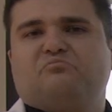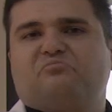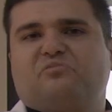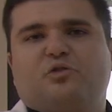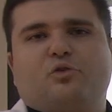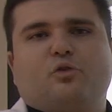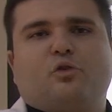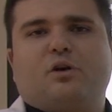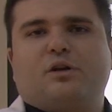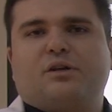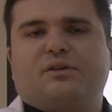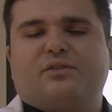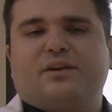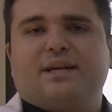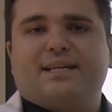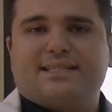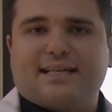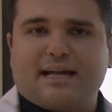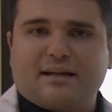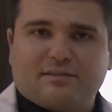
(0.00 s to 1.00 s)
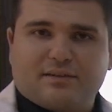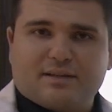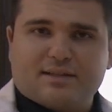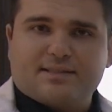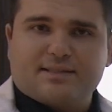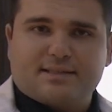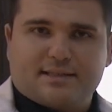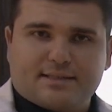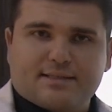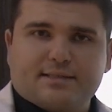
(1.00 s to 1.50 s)
2 or 3
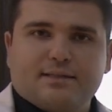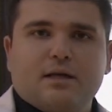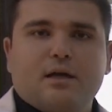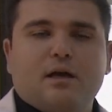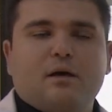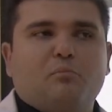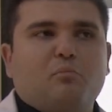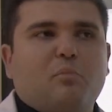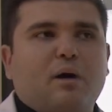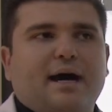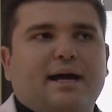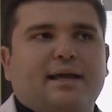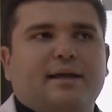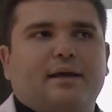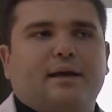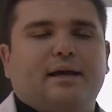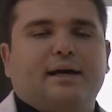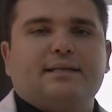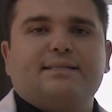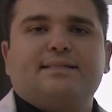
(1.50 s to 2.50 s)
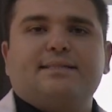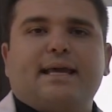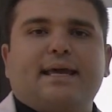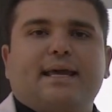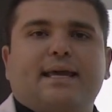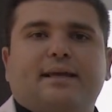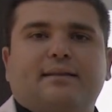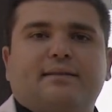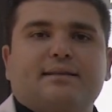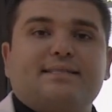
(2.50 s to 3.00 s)
sentences by
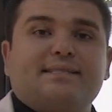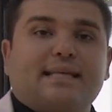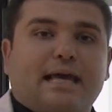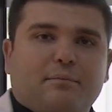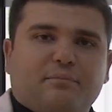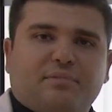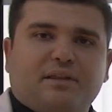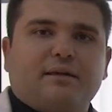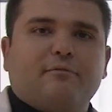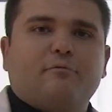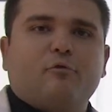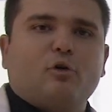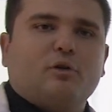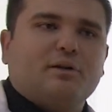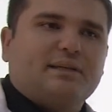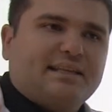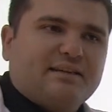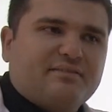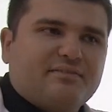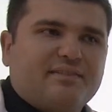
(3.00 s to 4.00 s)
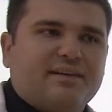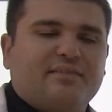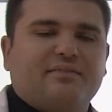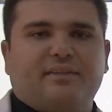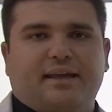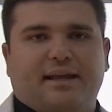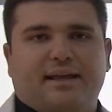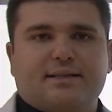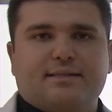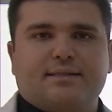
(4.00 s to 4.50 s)
saying the same thing for
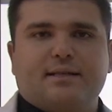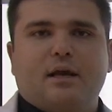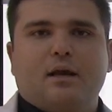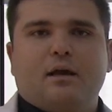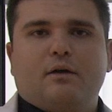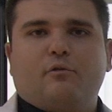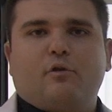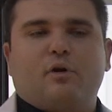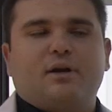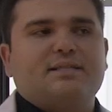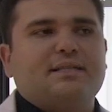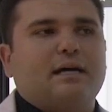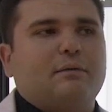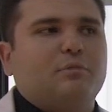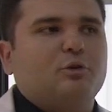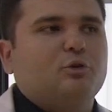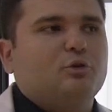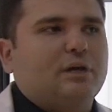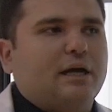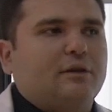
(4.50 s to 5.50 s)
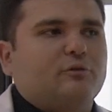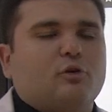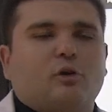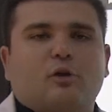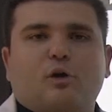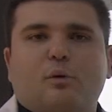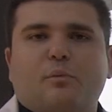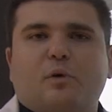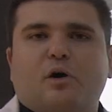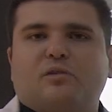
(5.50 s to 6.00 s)
different things. For example, you can
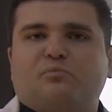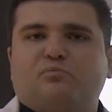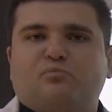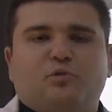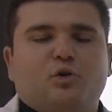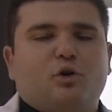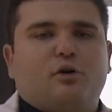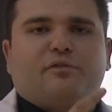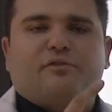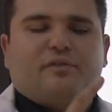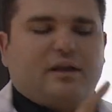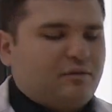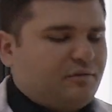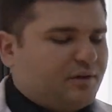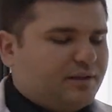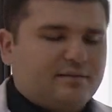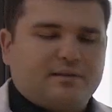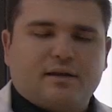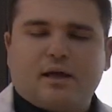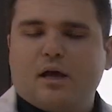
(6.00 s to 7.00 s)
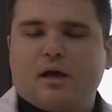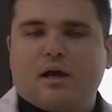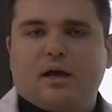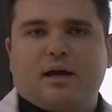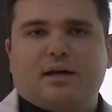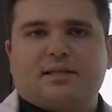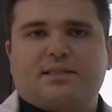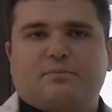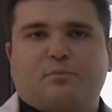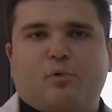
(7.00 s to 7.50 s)
talk about your favorite
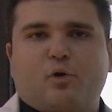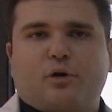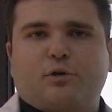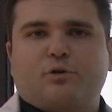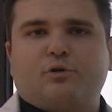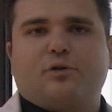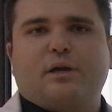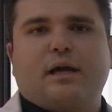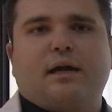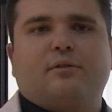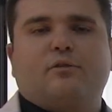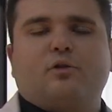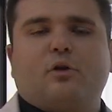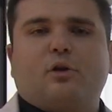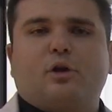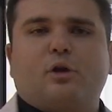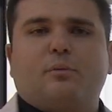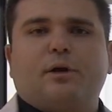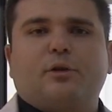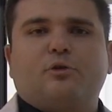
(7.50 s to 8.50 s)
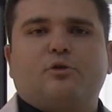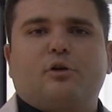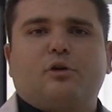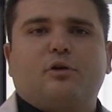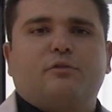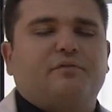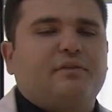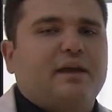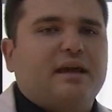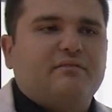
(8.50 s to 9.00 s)
sport, you can talk about
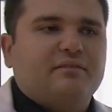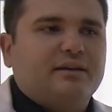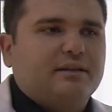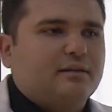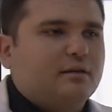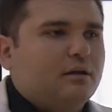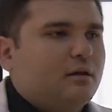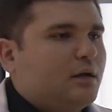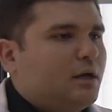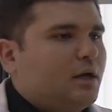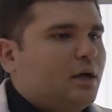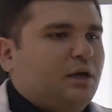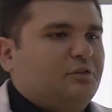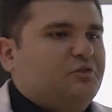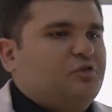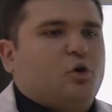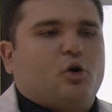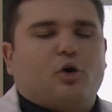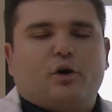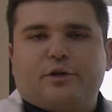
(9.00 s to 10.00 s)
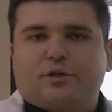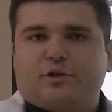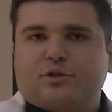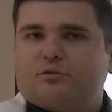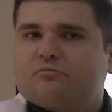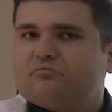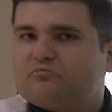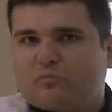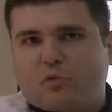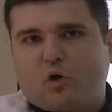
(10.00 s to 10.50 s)
your favorite
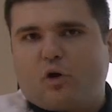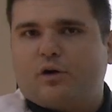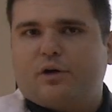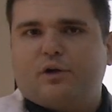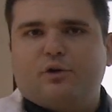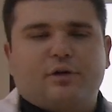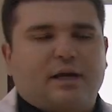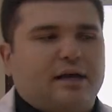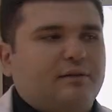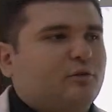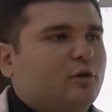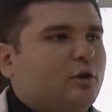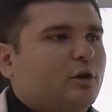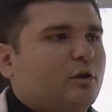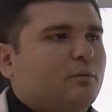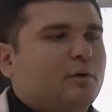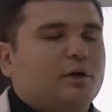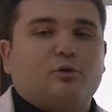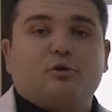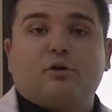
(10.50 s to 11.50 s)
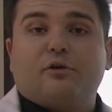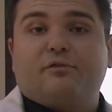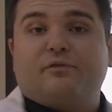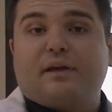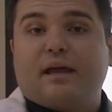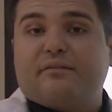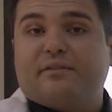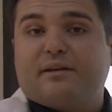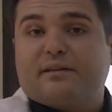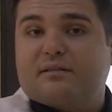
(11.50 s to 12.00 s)
toys, or you can talk about your
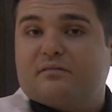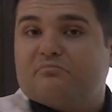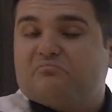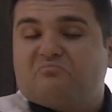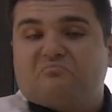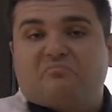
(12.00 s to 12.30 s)
favorite